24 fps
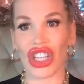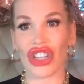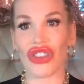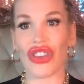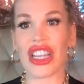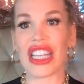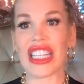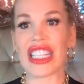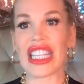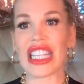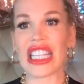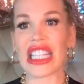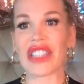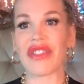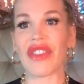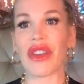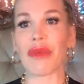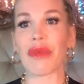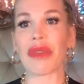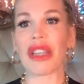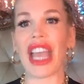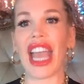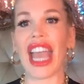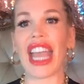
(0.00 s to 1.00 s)
Greetings
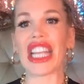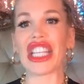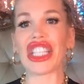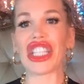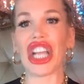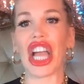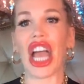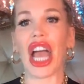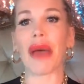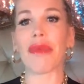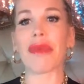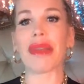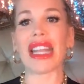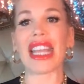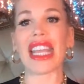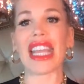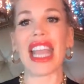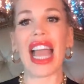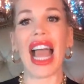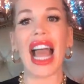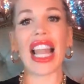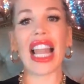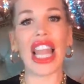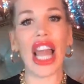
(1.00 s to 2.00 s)
from gay
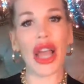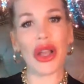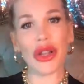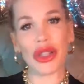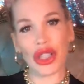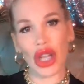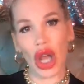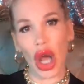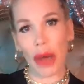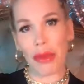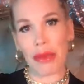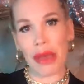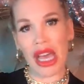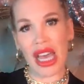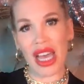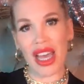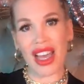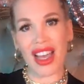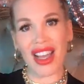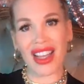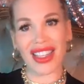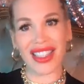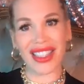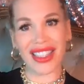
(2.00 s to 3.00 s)
Germany. Hello,
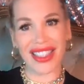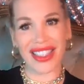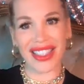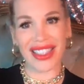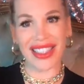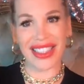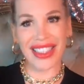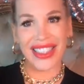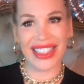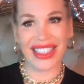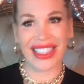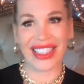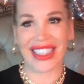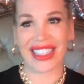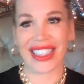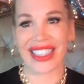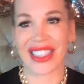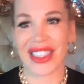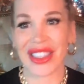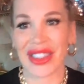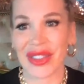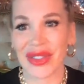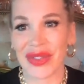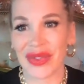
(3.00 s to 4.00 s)
Thomas.
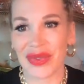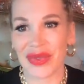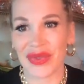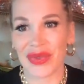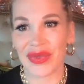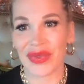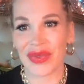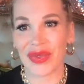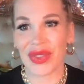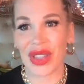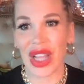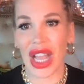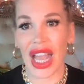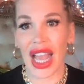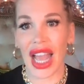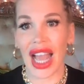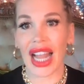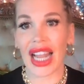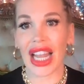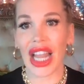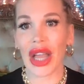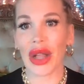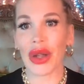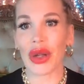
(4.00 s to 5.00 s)

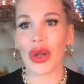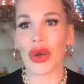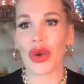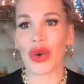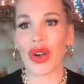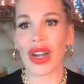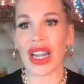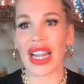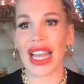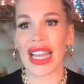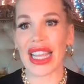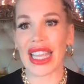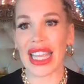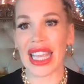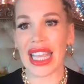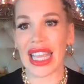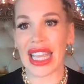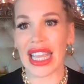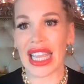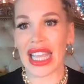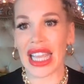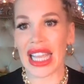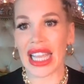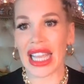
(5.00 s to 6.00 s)
Hello, Laura
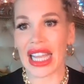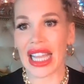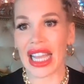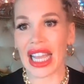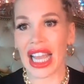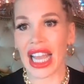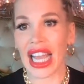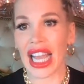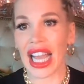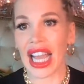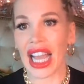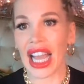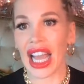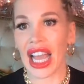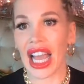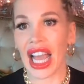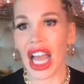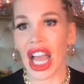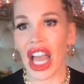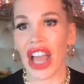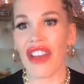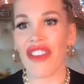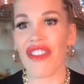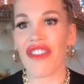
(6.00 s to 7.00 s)
Leggy.
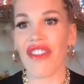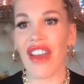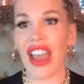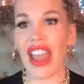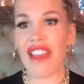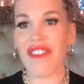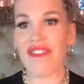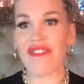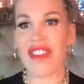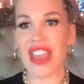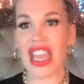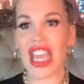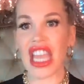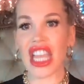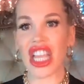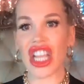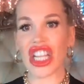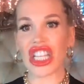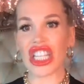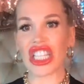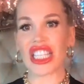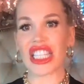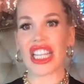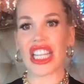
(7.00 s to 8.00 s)
Fave
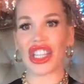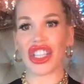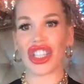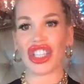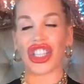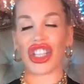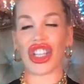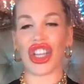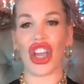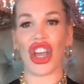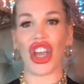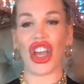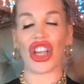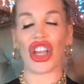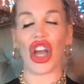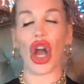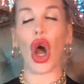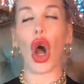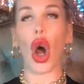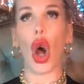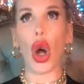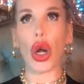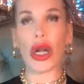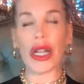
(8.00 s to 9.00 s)
vegan dish to
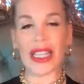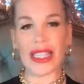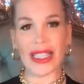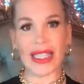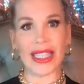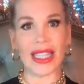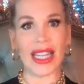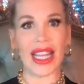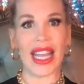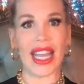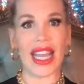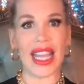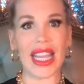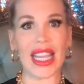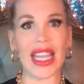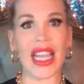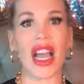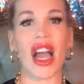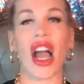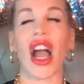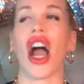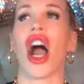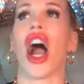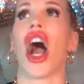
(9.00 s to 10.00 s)
cook.
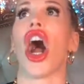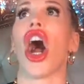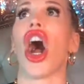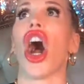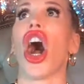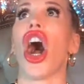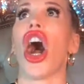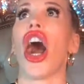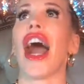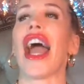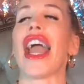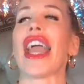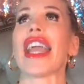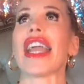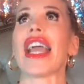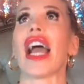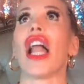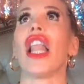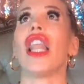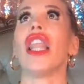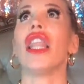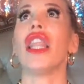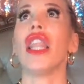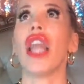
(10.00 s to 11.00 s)
Honestly,
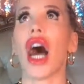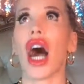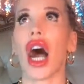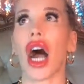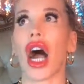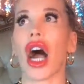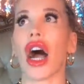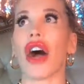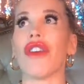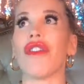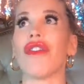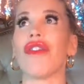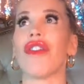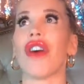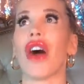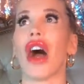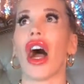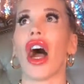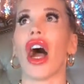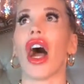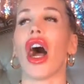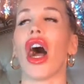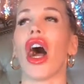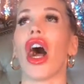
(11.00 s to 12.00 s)
I love
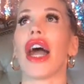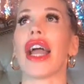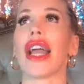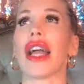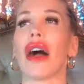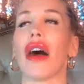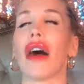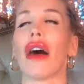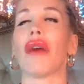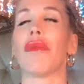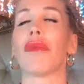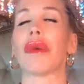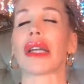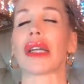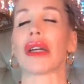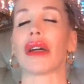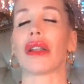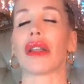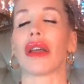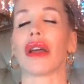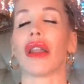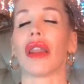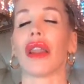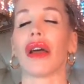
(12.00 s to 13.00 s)
all the
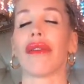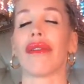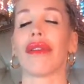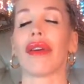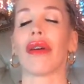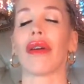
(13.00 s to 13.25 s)
food in